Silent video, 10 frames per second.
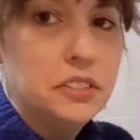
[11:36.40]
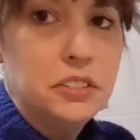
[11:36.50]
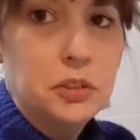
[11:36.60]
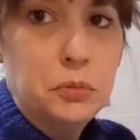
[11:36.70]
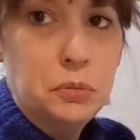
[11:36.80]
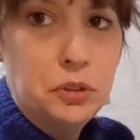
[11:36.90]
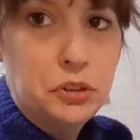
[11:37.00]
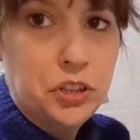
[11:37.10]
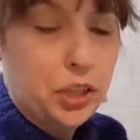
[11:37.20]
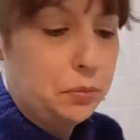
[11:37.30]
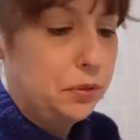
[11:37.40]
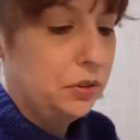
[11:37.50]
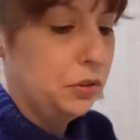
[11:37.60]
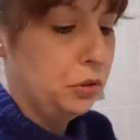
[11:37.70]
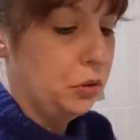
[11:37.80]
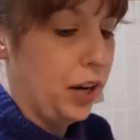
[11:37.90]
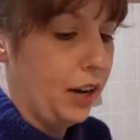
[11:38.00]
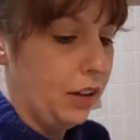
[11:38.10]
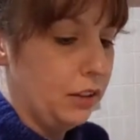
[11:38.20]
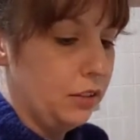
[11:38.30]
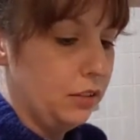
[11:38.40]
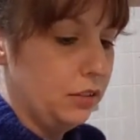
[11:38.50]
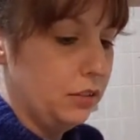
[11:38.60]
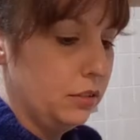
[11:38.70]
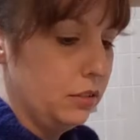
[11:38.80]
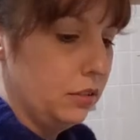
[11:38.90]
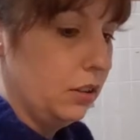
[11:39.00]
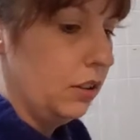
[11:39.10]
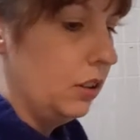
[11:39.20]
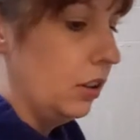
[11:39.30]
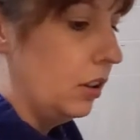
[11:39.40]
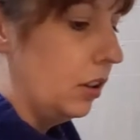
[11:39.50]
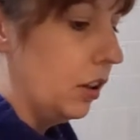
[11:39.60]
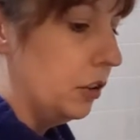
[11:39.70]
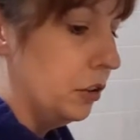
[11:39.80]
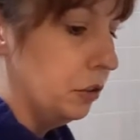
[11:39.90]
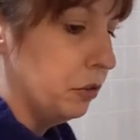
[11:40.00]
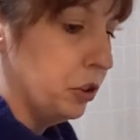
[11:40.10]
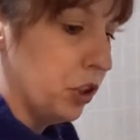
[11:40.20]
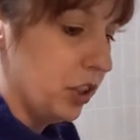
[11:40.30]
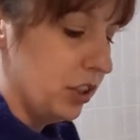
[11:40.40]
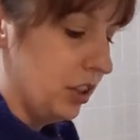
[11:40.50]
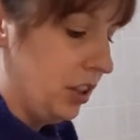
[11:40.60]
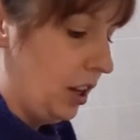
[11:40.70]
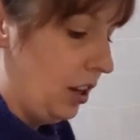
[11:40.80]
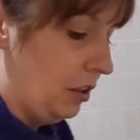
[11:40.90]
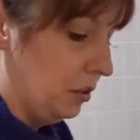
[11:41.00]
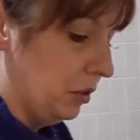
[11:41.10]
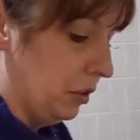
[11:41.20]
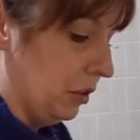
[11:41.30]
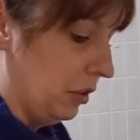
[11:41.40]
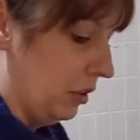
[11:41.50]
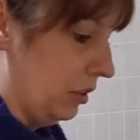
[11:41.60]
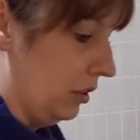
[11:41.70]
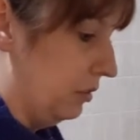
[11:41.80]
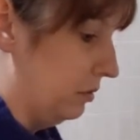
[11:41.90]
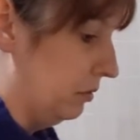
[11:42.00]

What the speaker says: So my measuring cup is cracked. I don't know if it just did that or if,